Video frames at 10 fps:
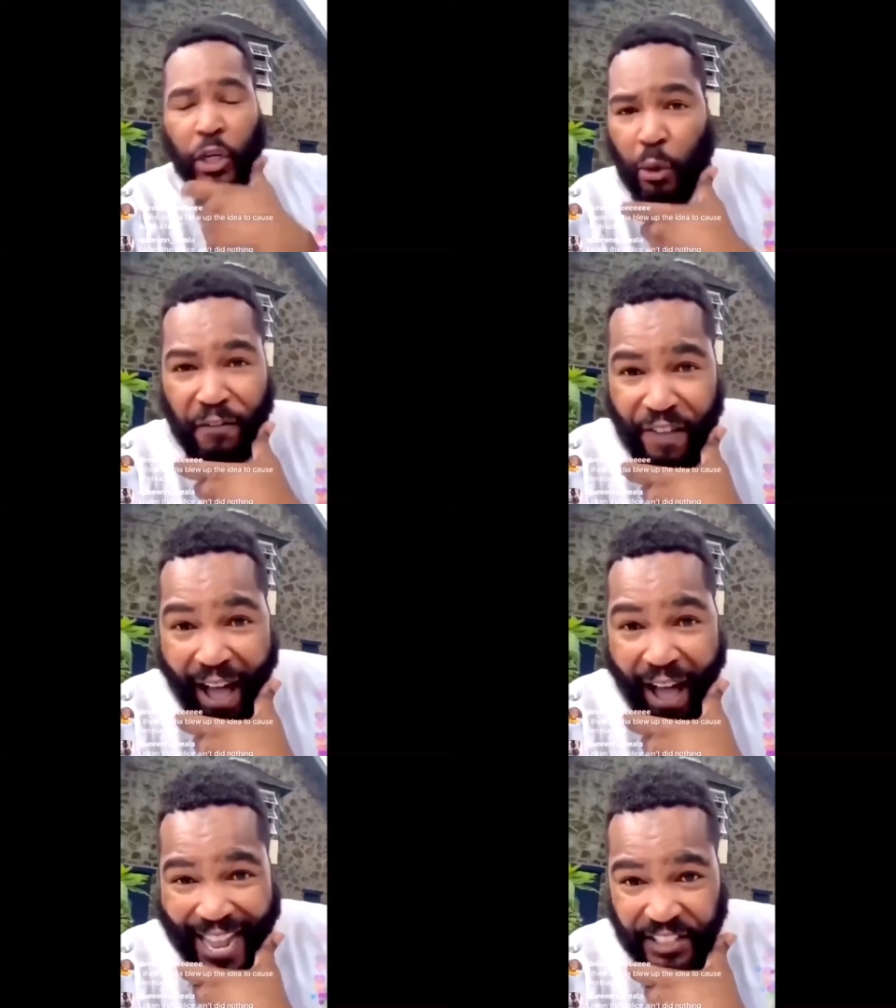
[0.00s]
You don't
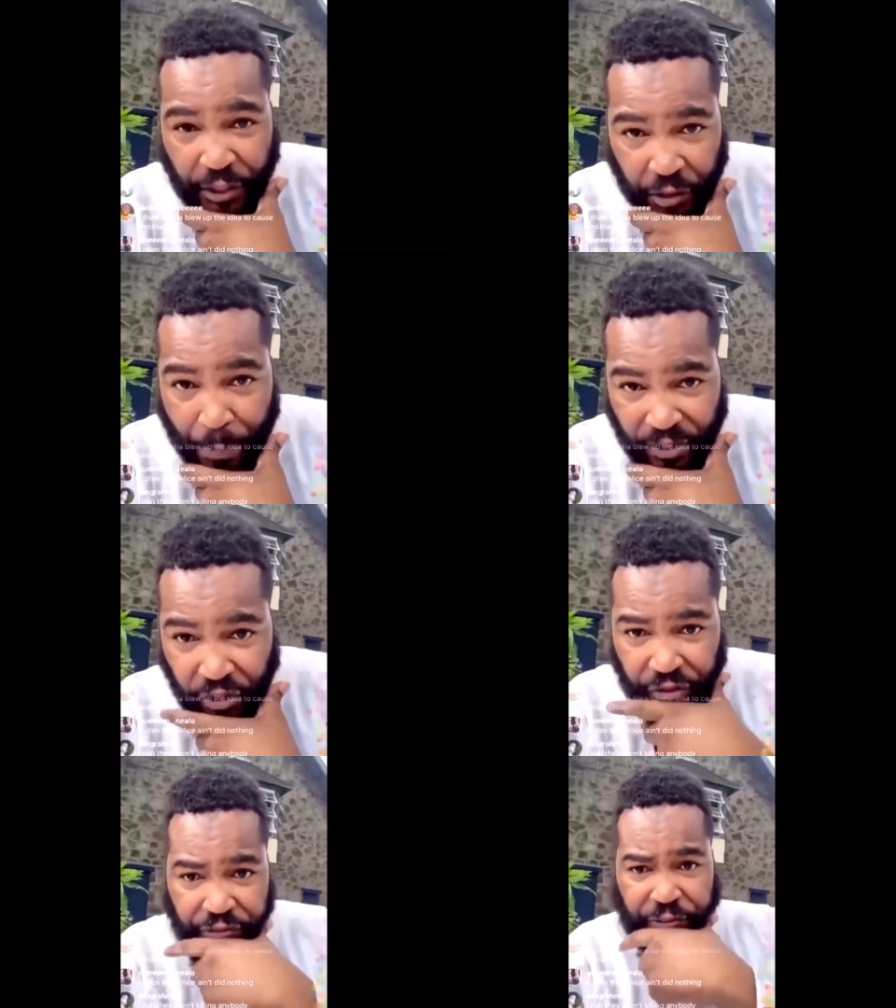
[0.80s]
find that
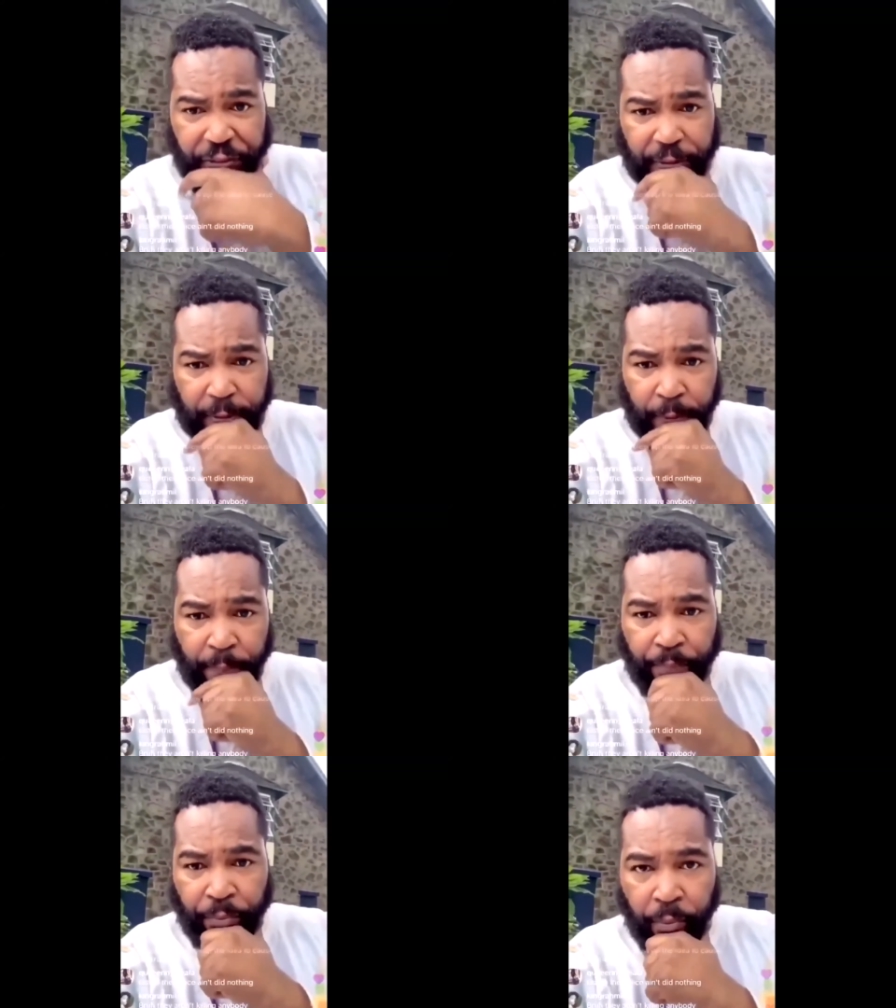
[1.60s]
suspicious.
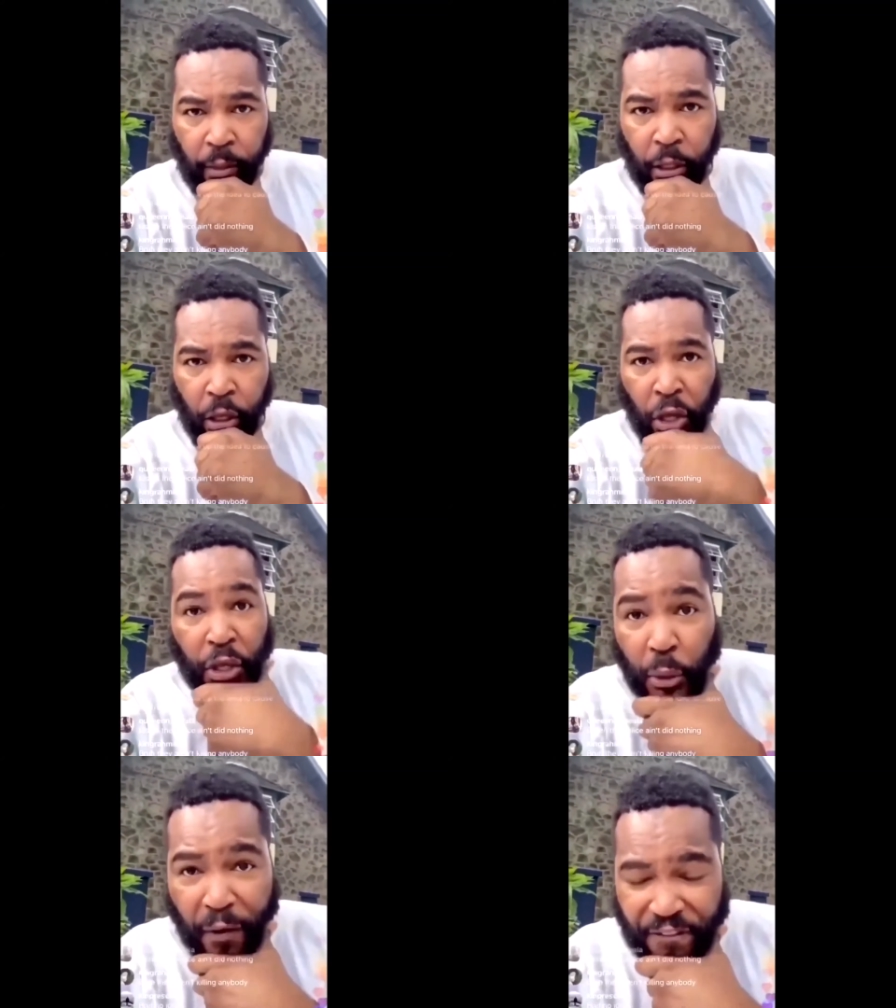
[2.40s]

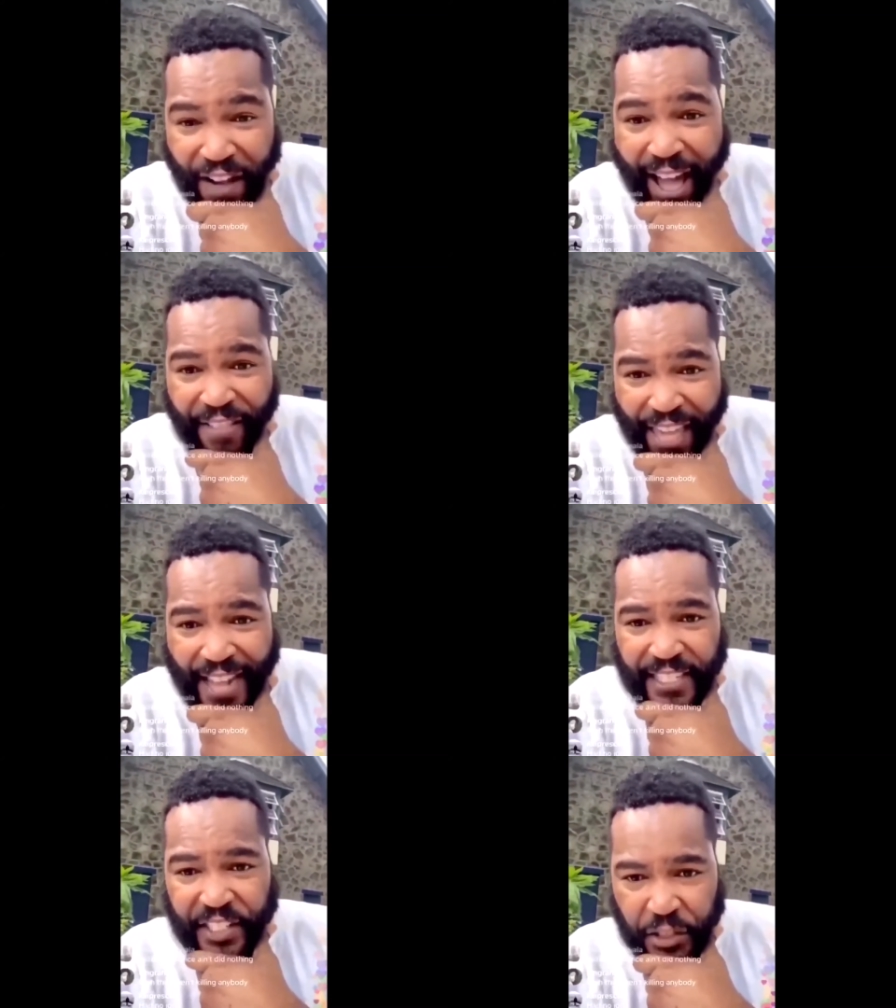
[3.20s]
You don't
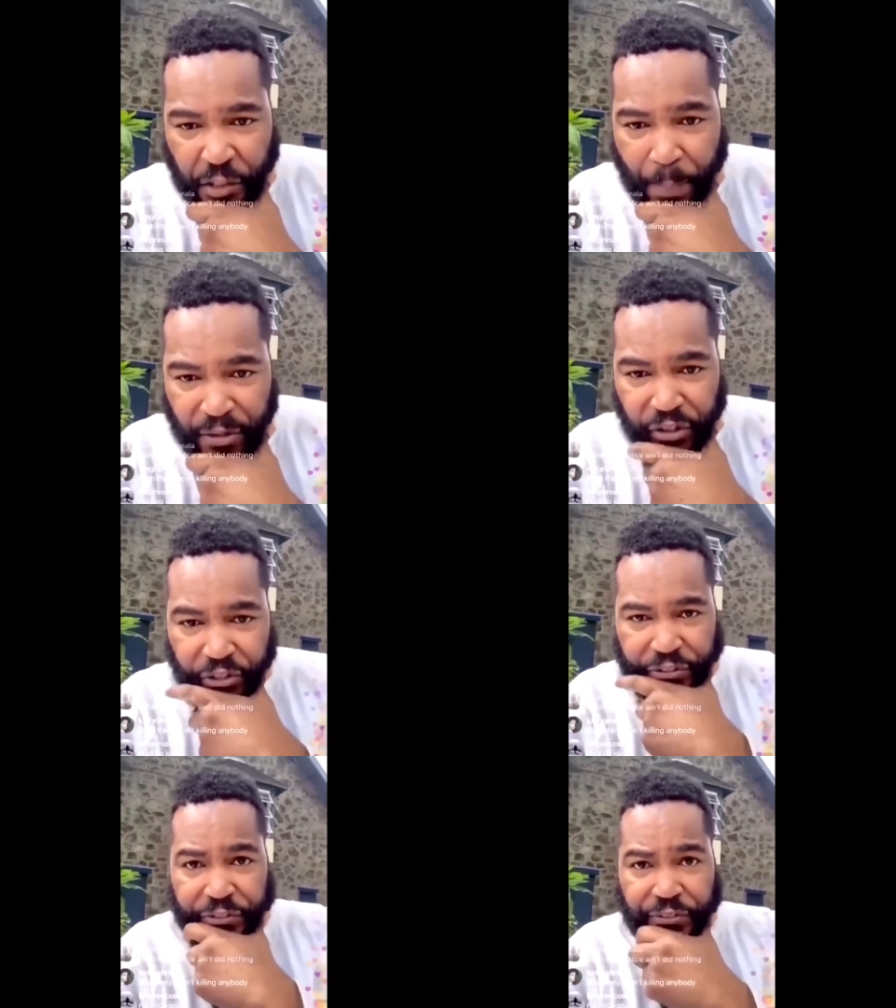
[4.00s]
find that
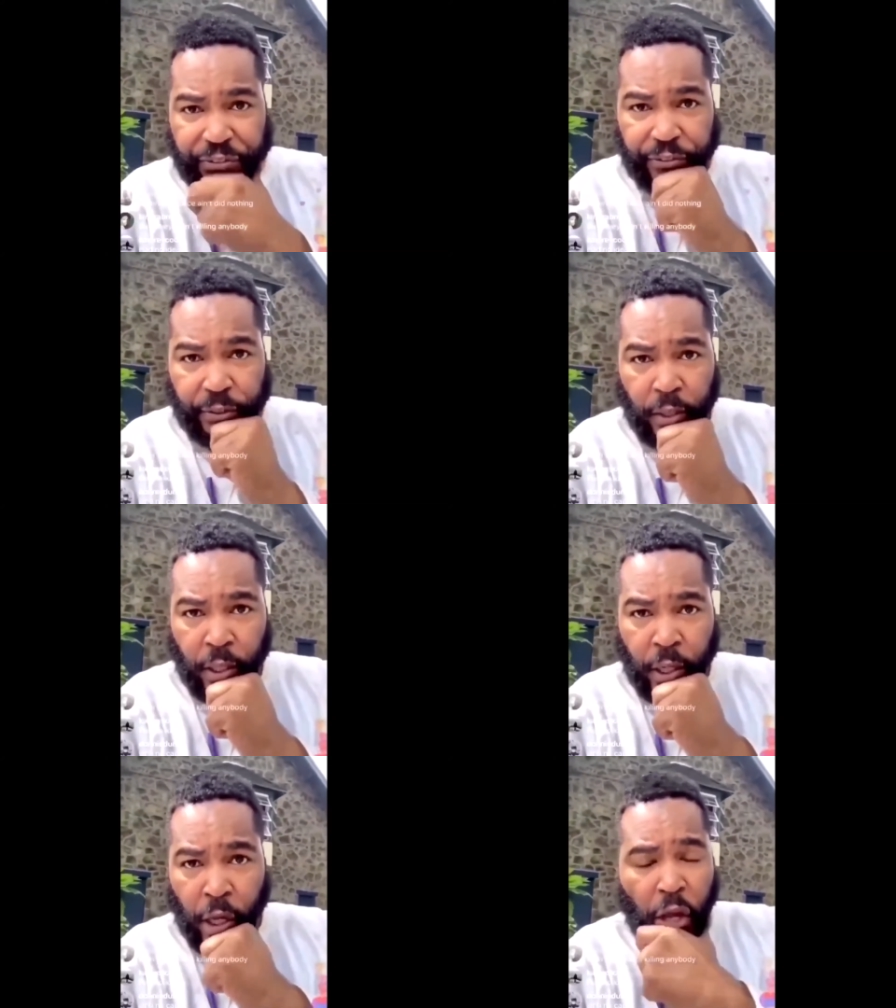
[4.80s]
suspicious.
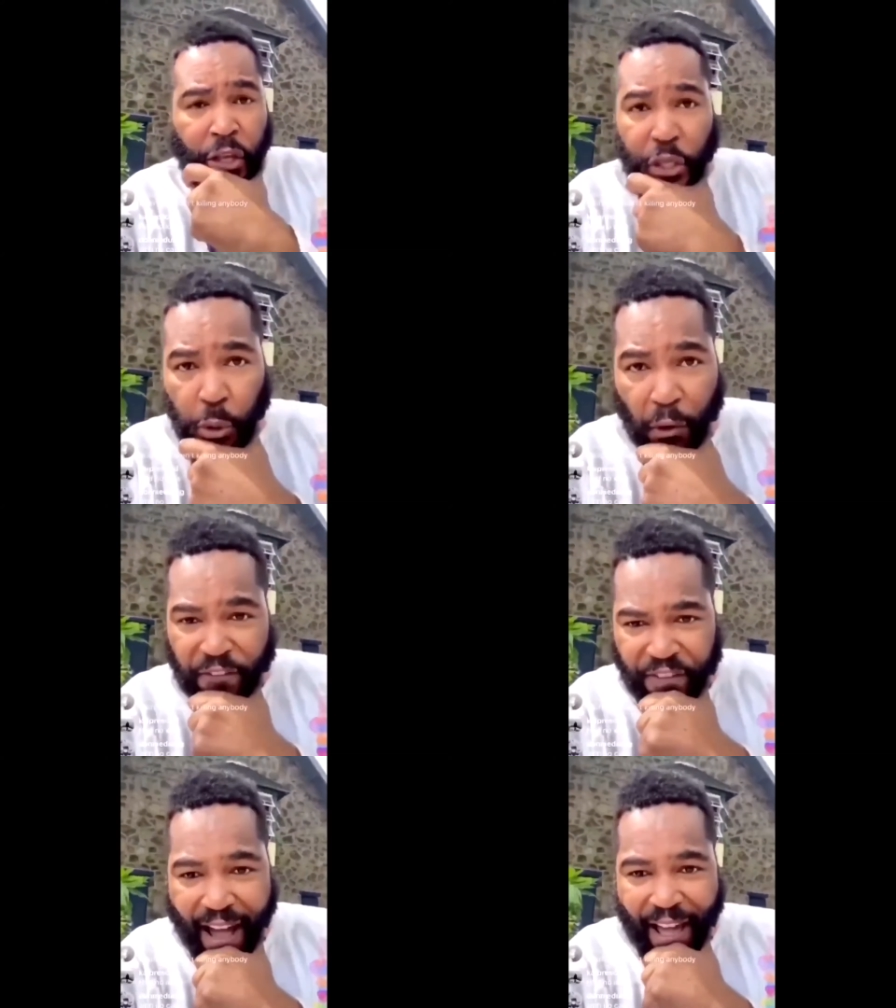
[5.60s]
You
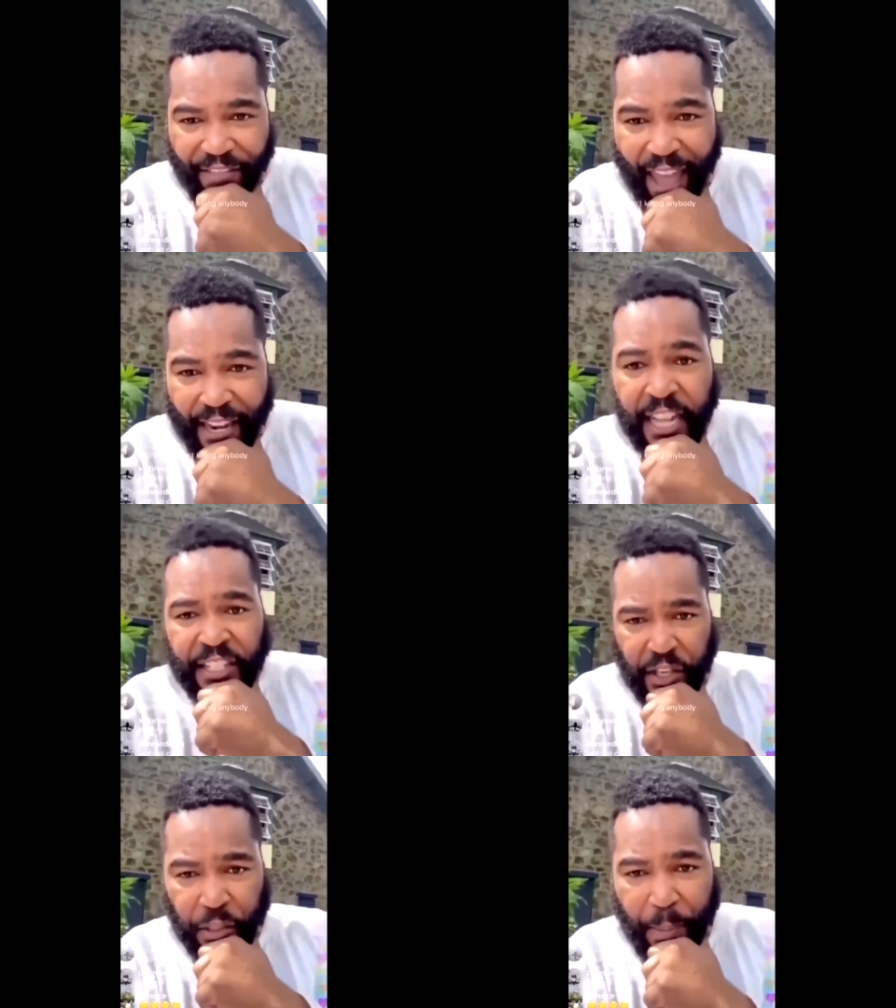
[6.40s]
don't find
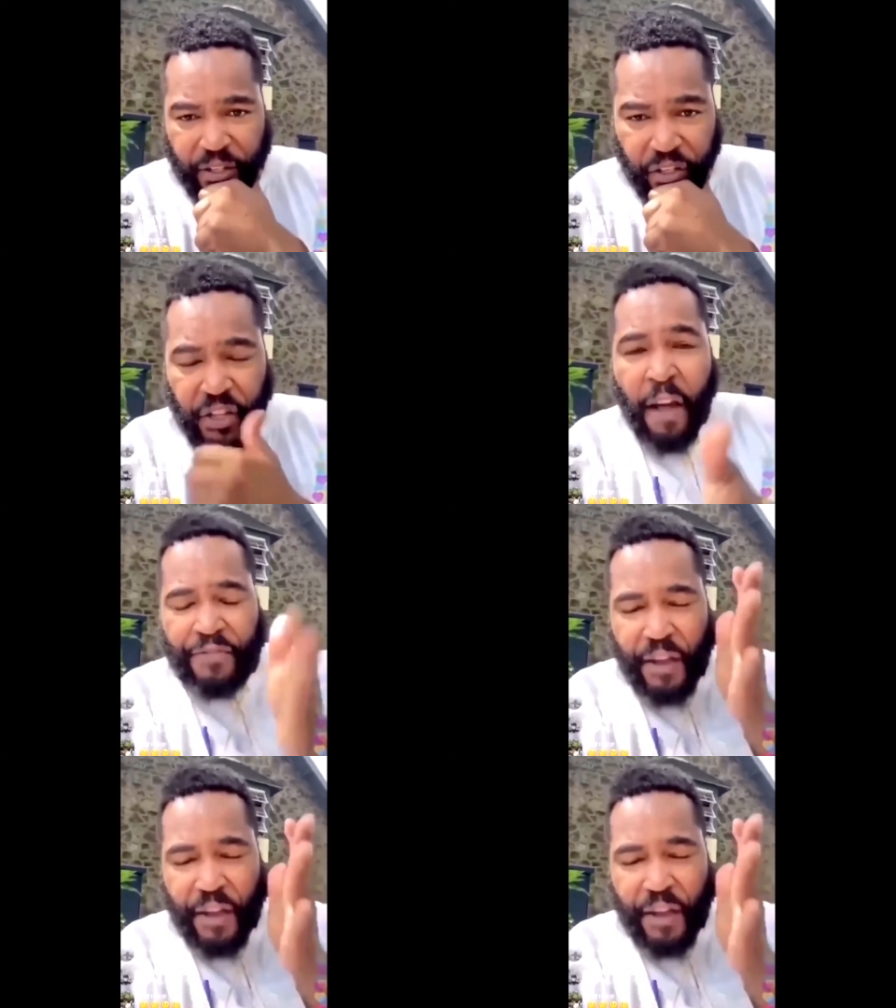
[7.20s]
that suspicious.